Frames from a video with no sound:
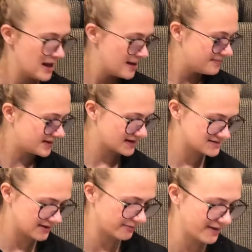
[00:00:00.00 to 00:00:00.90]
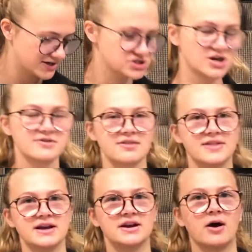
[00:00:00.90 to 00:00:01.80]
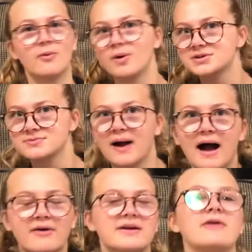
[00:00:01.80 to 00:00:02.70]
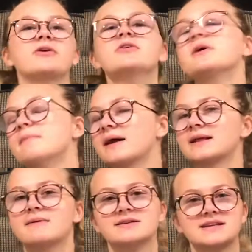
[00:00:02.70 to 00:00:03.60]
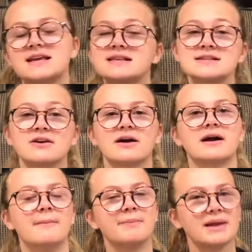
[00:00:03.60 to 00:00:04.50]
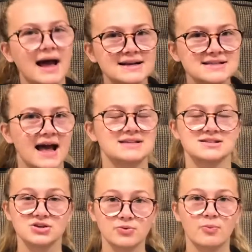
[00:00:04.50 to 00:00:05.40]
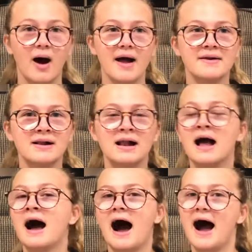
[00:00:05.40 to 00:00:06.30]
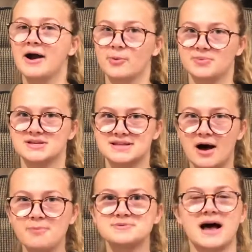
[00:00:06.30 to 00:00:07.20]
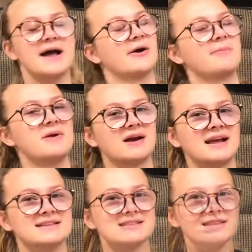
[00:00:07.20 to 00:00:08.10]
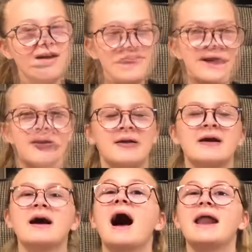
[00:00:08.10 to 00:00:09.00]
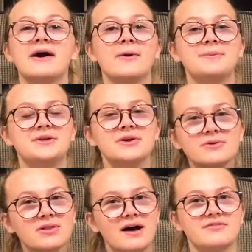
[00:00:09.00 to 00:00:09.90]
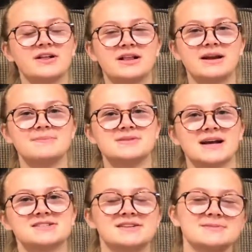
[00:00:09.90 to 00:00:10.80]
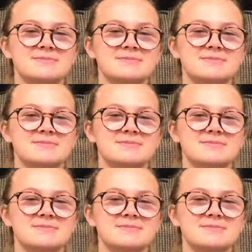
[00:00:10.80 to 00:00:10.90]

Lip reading: because it makes sure that they know what's round, or you can make them as easy or complex as you want. I hope this helps. I hope your kids love it, and I hope you love the cleanup section as